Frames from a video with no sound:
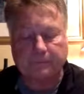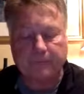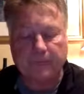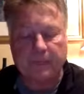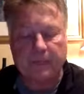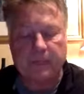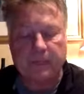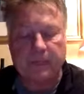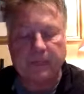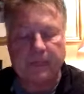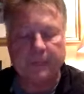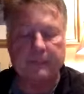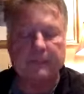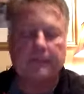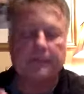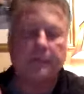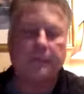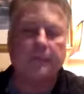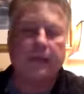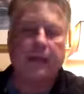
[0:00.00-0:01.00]
is we
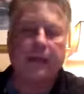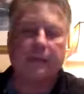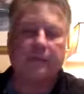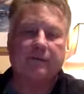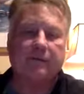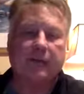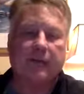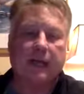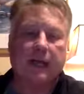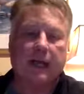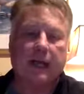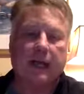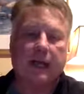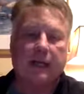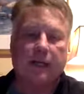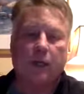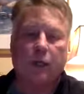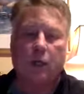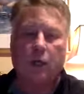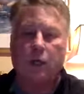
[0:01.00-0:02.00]
can modify how
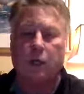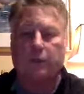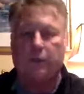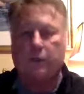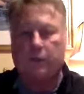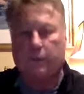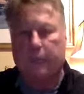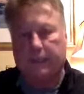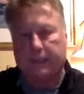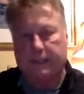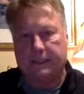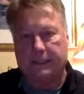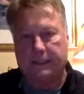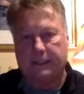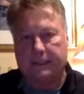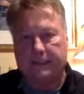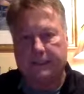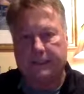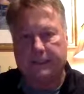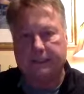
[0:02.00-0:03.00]
long the wine is
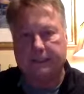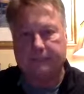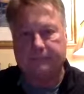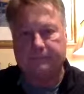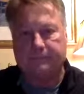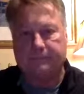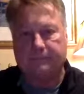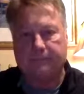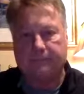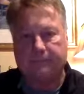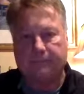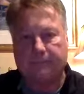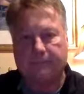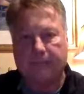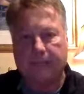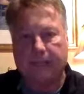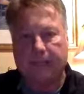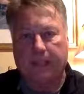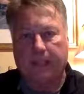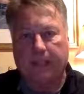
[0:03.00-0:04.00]
in barrel,
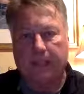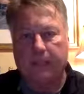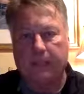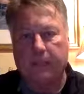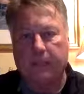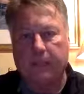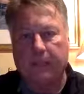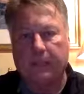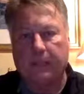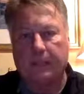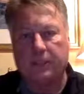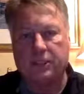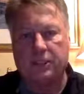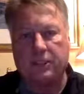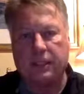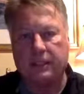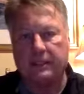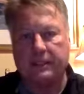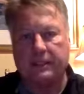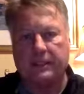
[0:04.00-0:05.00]
and we can
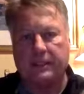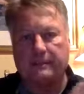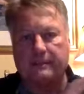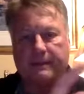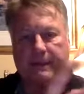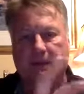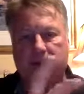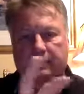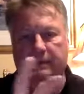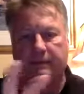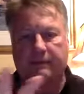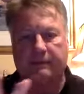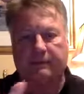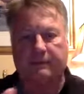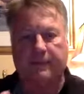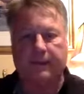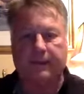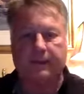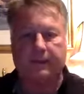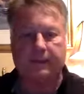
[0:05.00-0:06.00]
adjust the amount of
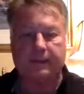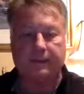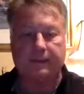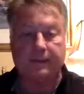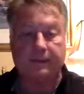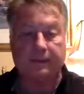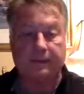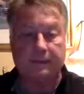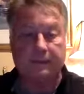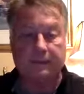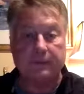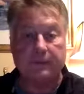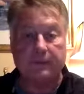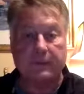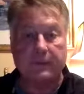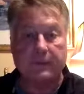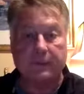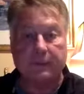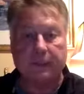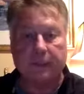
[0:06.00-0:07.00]
barrel
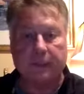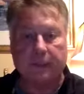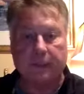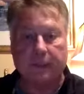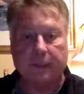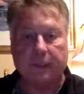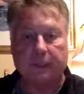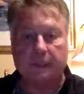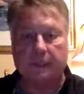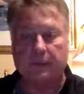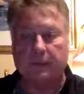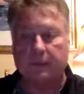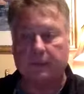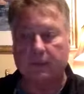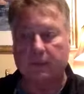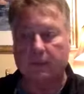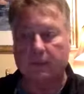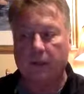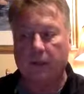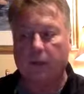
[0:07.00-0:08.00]
influence on the wine.
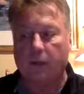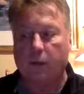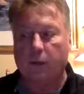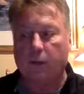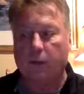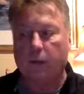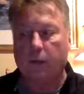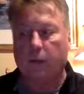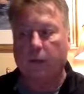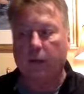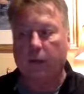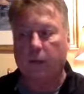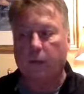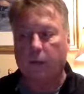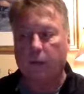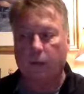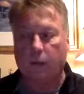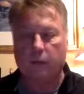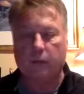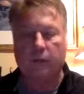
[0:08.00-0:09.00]
So when I
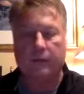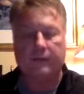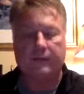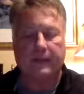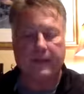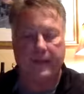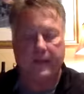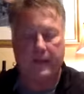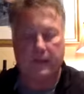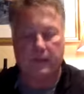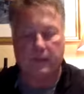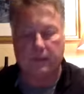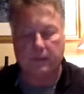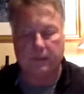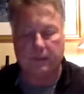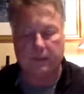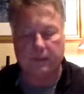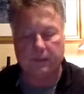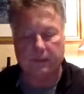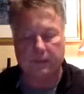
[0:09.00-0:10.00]
work with Yao
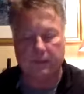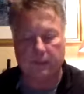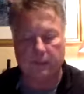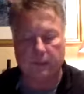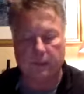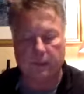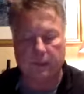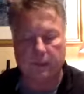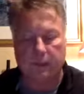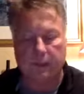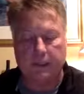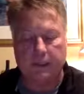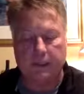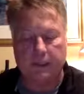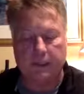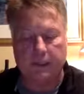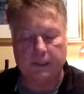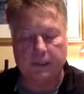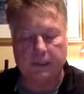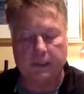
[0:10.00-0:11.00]
on this wine,
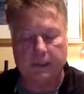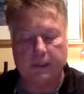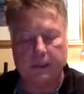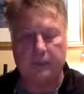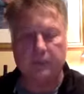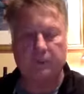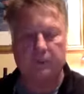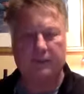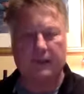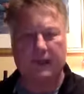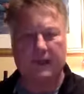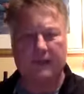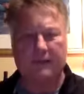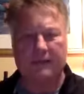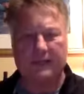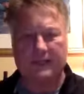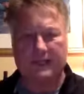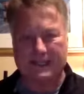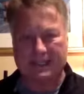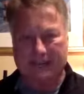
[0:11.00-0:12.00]
he
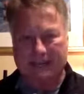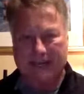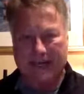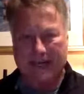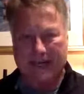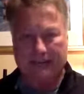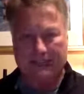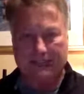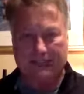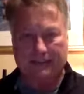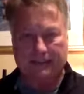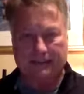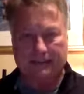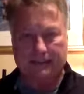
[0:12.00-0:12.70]
drives the style.